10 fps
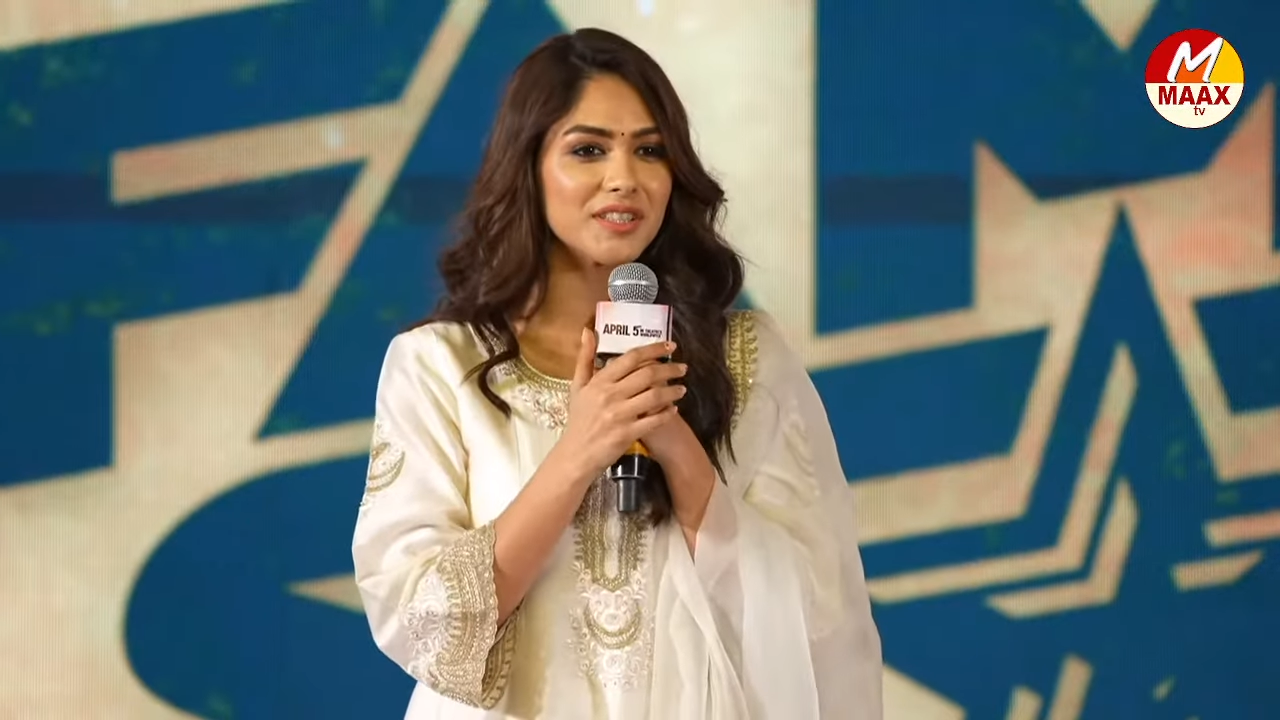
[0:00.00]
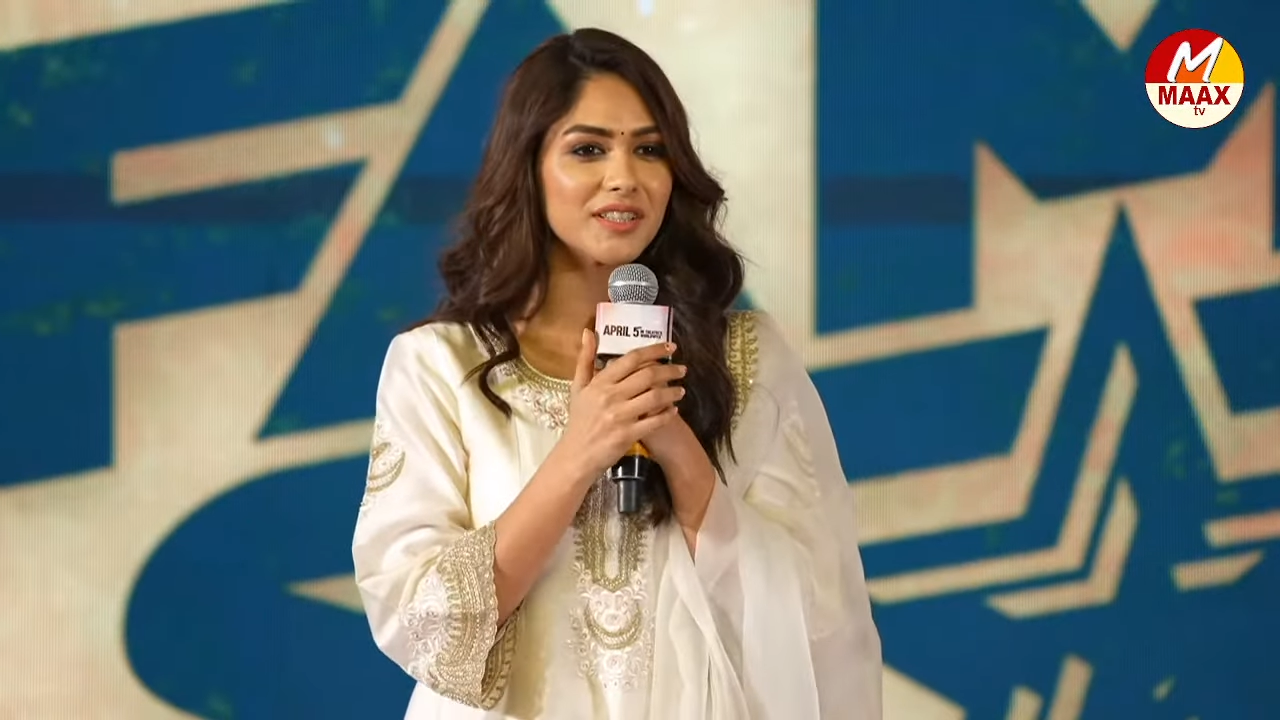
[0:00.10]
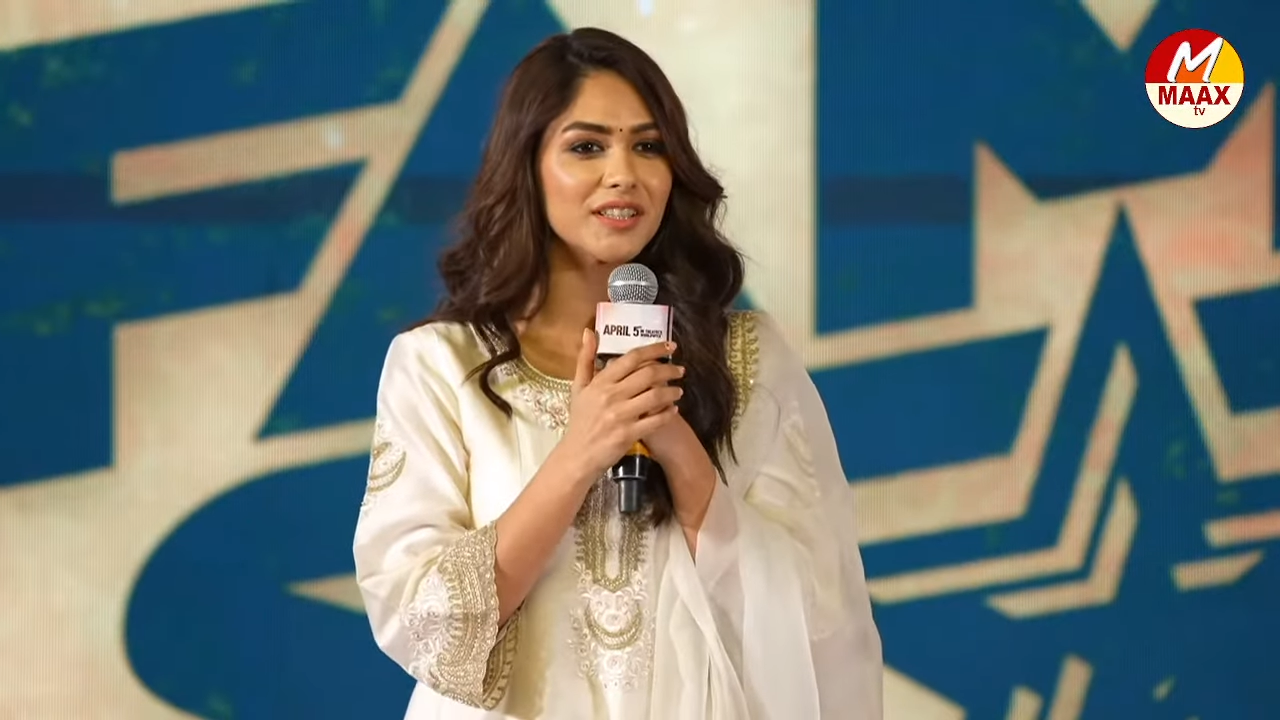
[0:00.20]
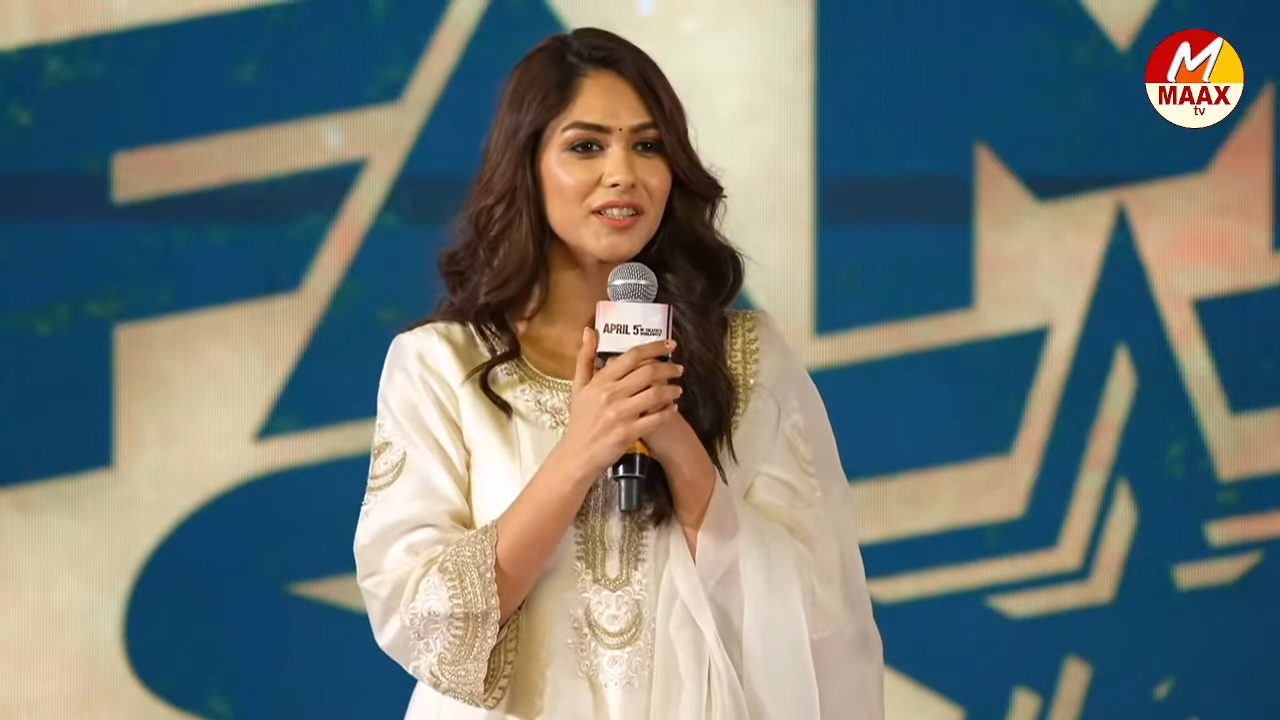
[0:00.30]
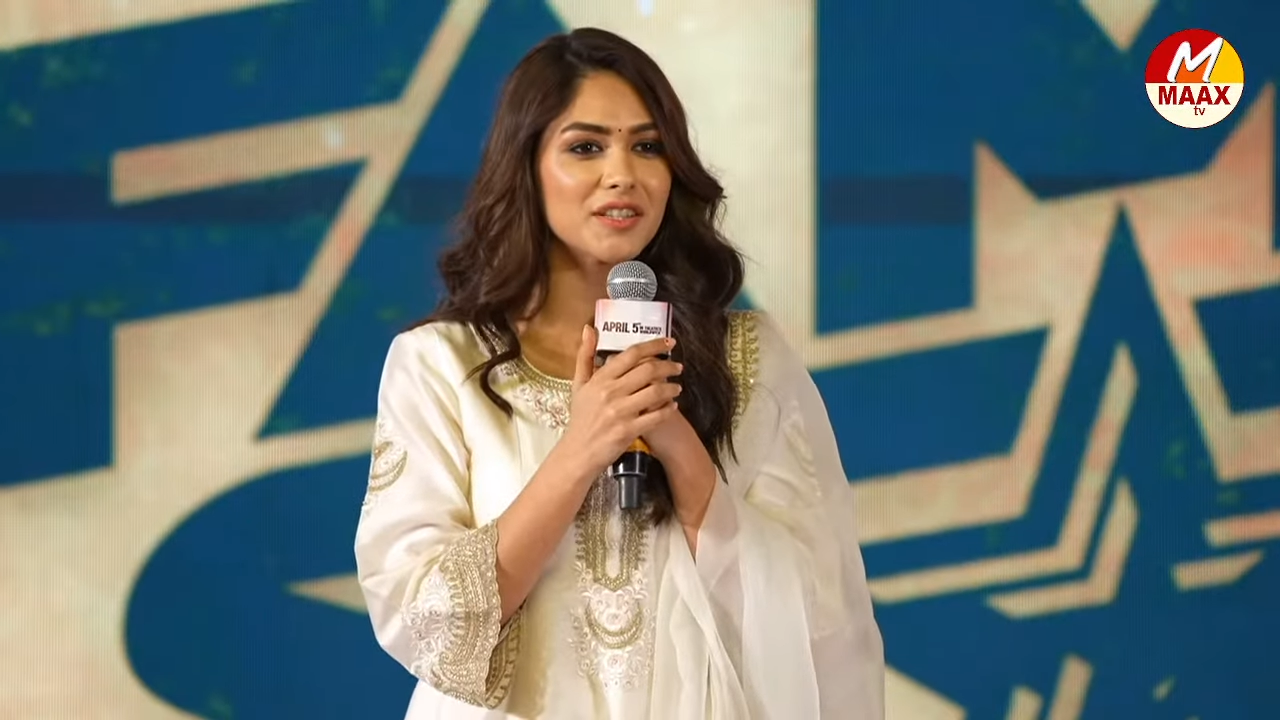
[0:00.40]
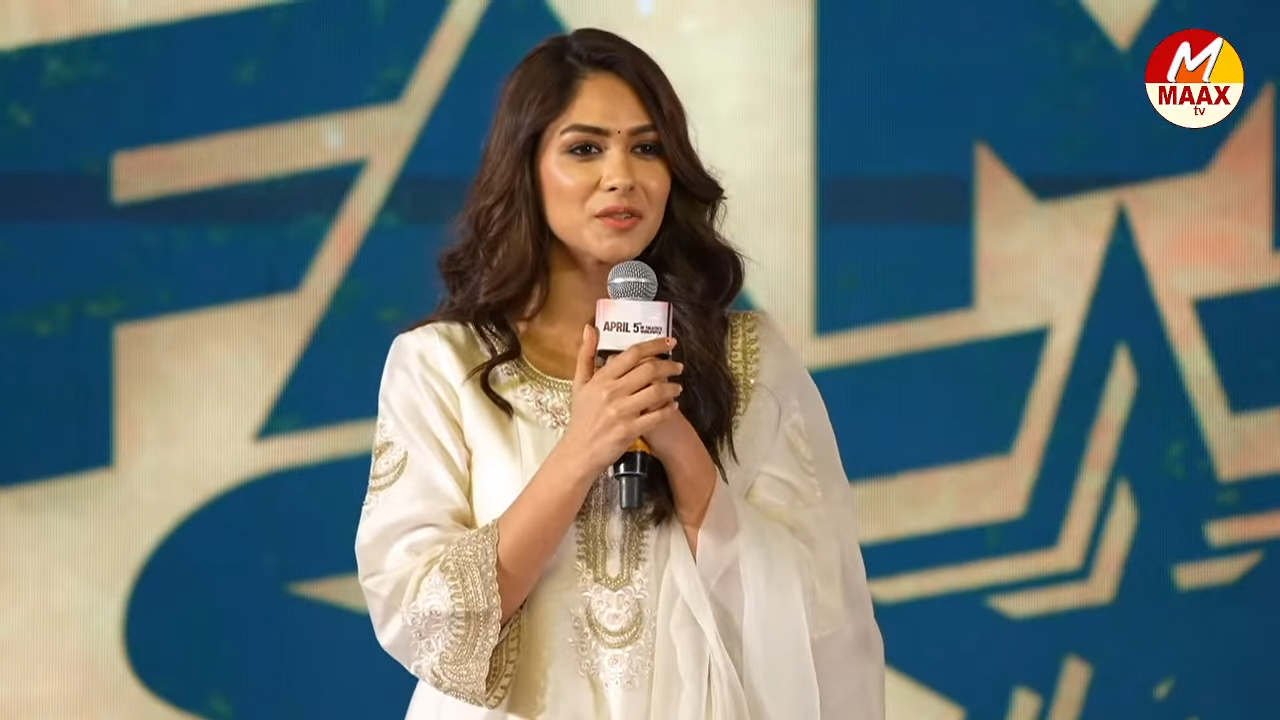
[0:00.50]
sitting in